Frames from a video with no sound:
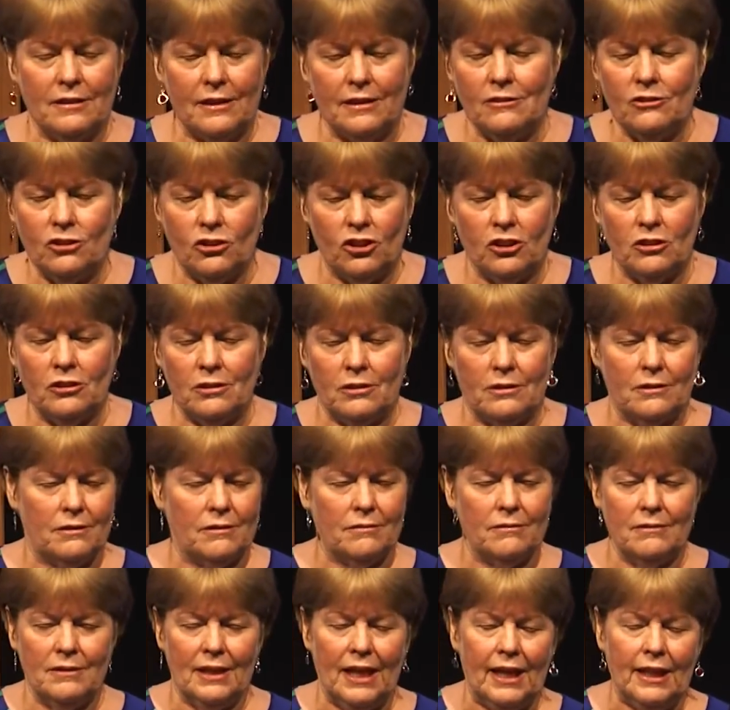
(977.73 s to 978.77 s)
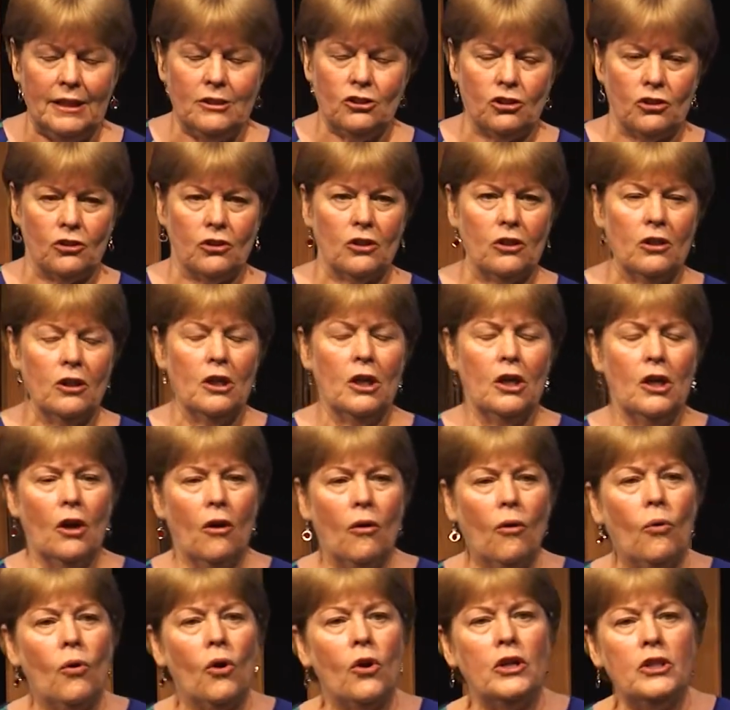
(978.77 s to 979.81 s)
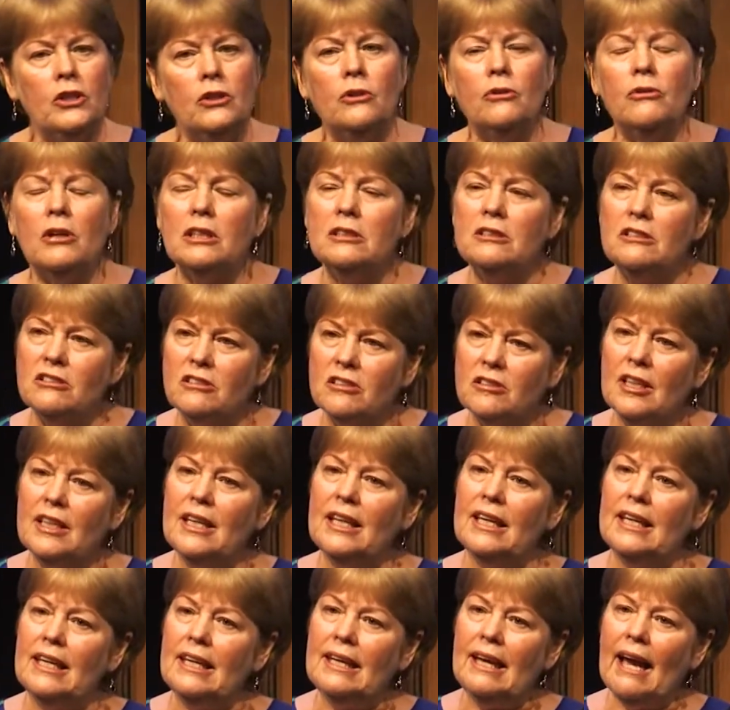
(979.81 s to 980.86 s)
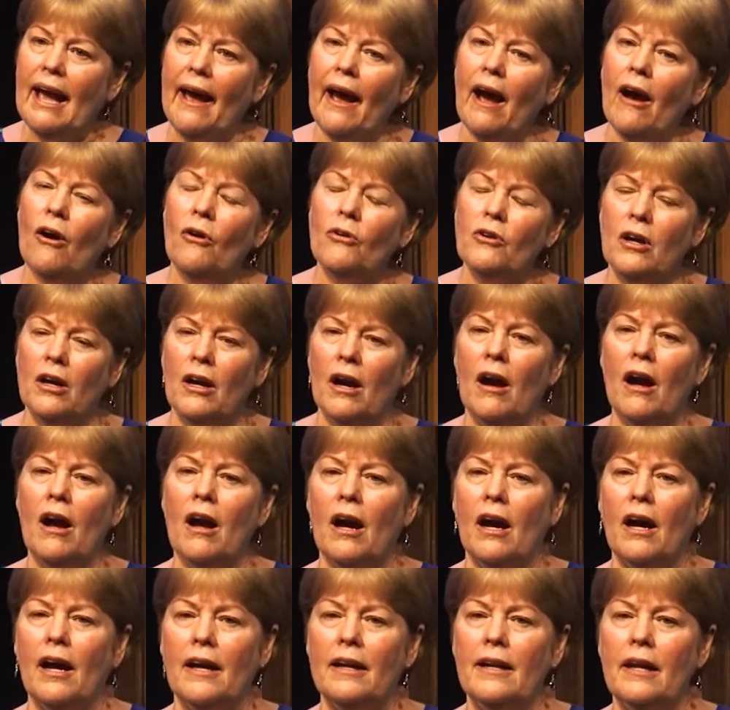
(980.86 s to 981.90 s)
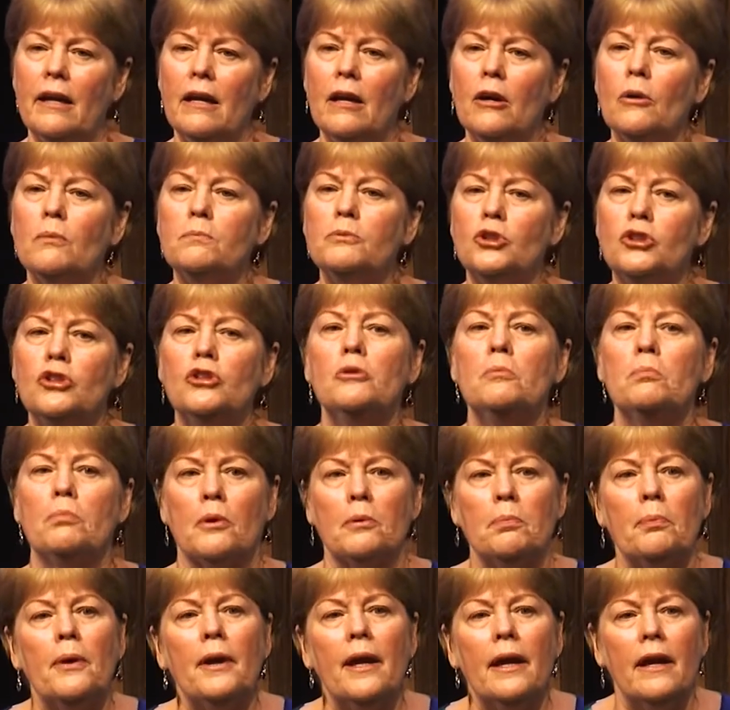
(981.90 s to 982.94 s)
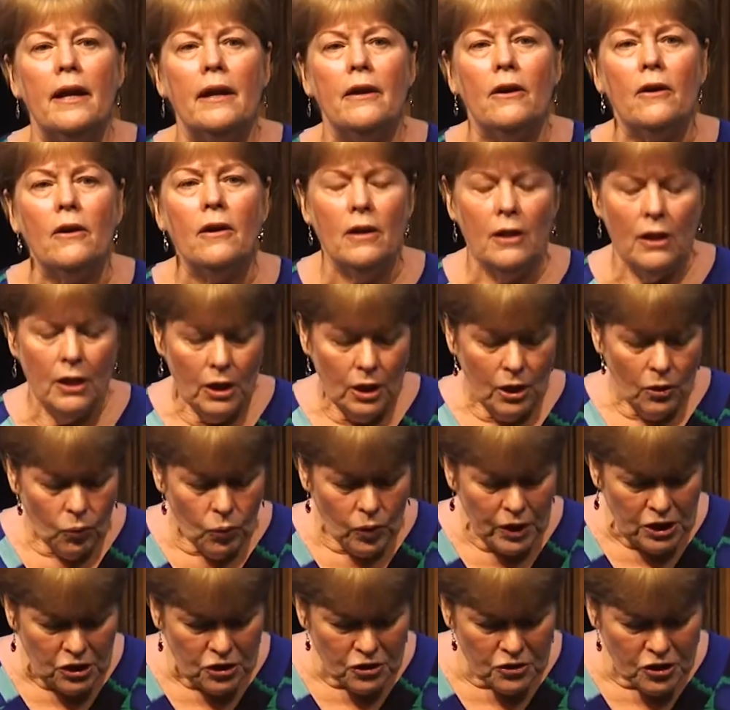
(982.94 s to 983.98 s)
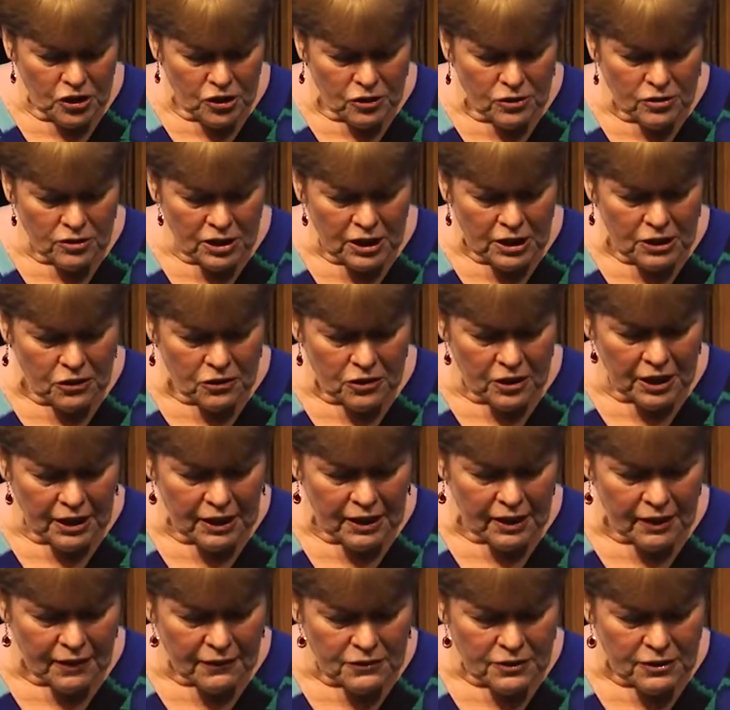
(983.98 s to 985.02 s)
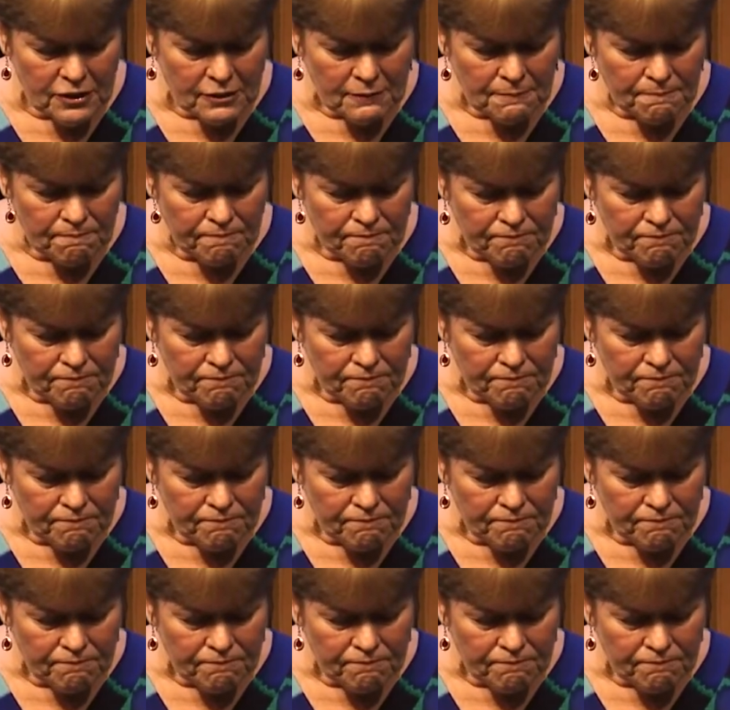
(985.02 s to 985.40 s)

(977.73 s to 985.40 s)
It's just nature. Or you can see how God helps you prepare when you're using your gifts.